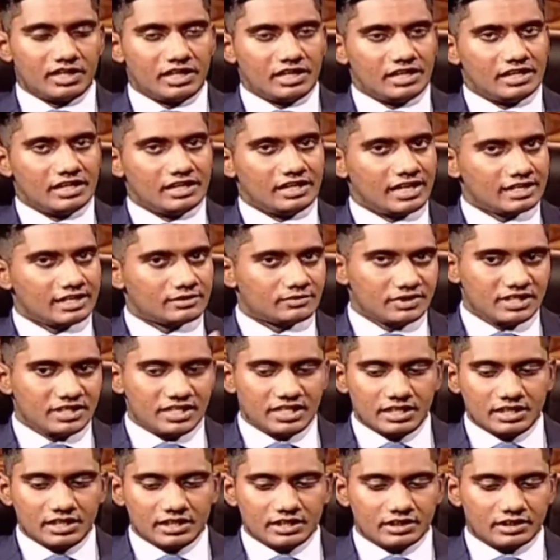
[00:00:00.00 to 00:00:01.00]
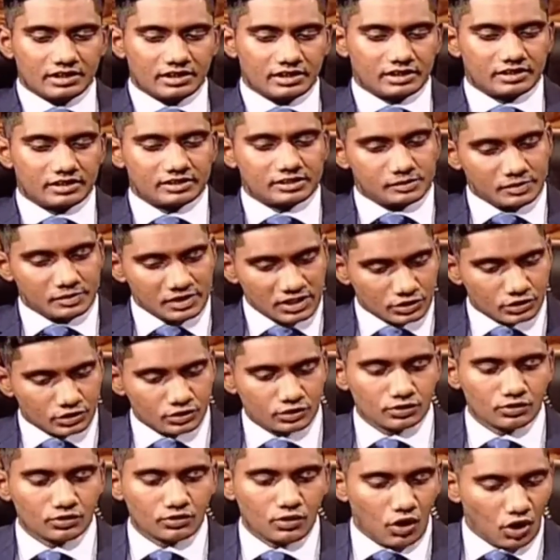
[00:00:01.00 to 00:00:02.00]
let me speak to
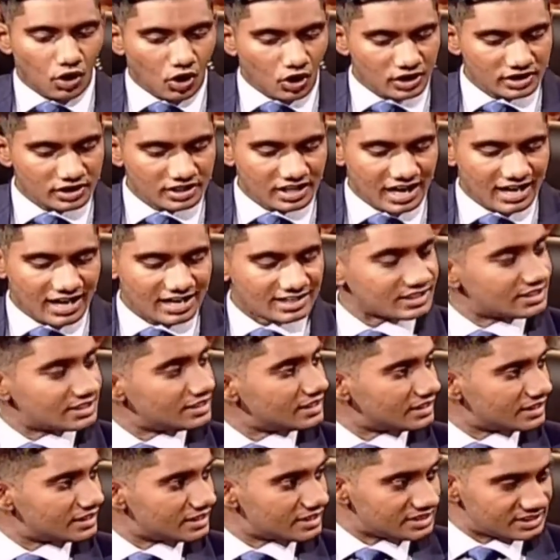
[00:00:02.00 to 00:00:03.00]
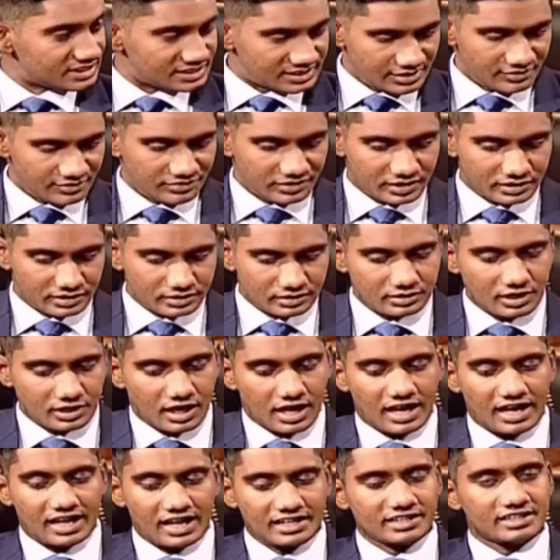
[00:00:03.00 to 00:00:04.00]
you on Article thirty-seven.
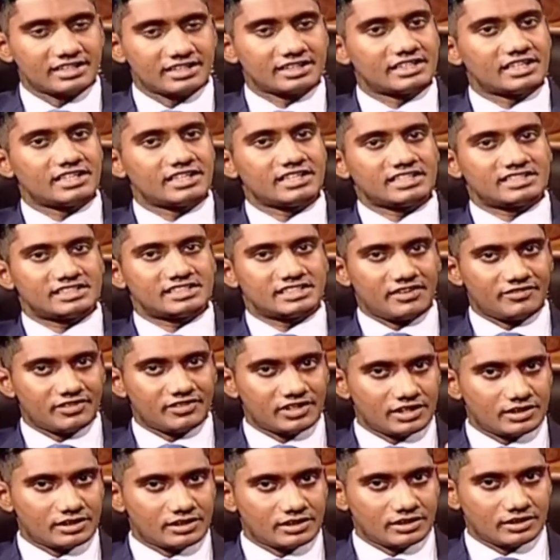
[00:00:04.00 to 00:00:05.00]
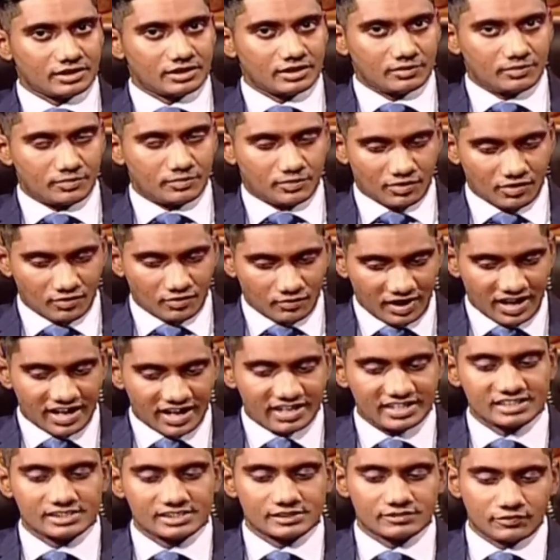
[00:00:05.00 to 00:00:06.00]
Article thirty-seven
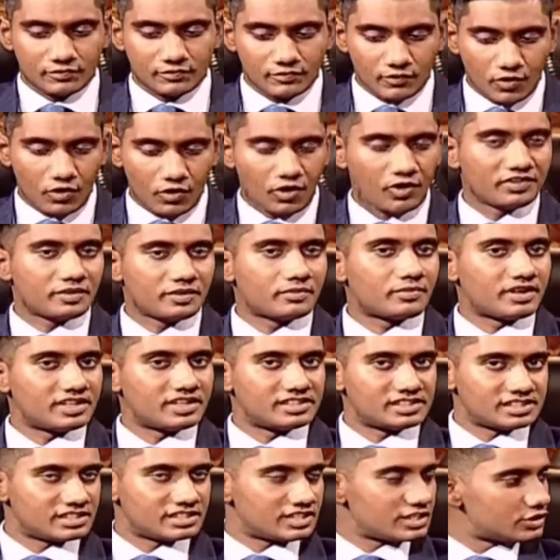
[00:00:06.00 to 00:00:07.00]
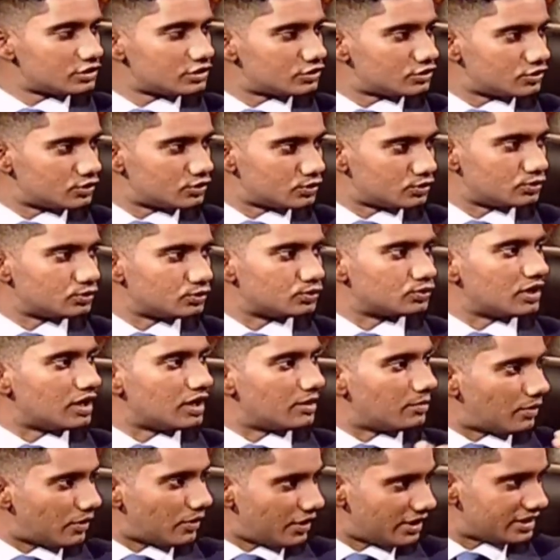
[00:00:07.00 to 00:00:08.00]
provides for the president to
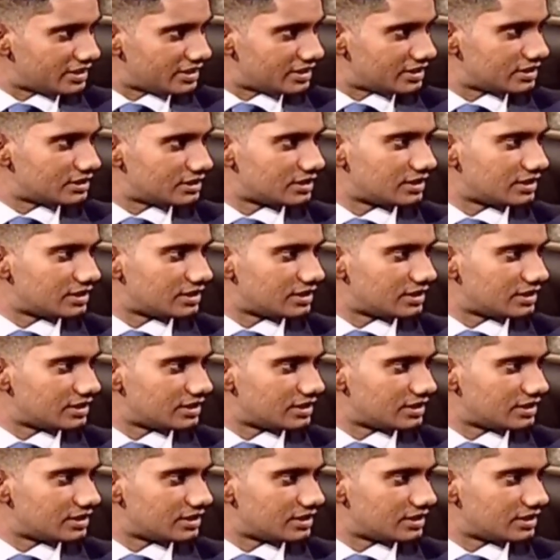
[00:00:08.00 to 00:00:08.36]
appoint